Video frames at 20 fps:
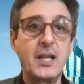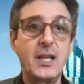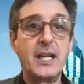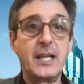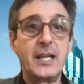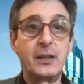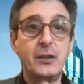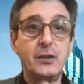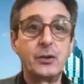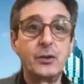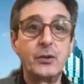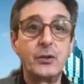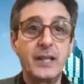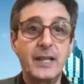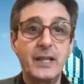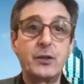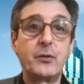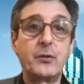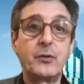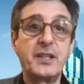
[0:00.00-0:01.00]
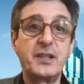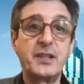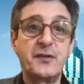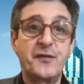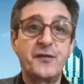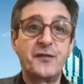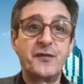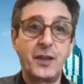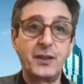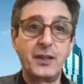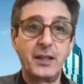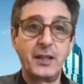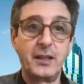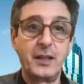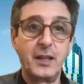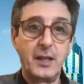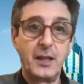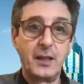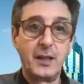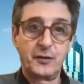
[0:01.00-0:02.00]
include increased funding
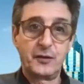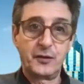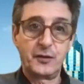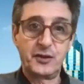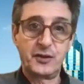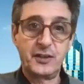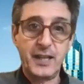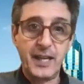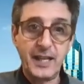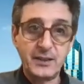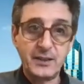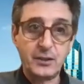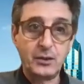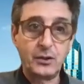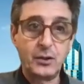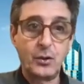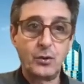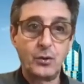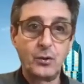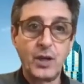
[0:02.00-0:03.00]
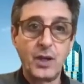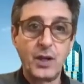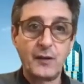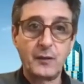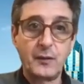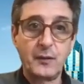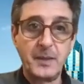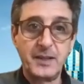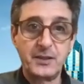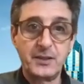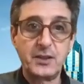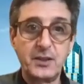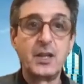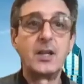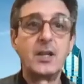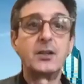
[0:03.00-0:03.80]
for states and local governments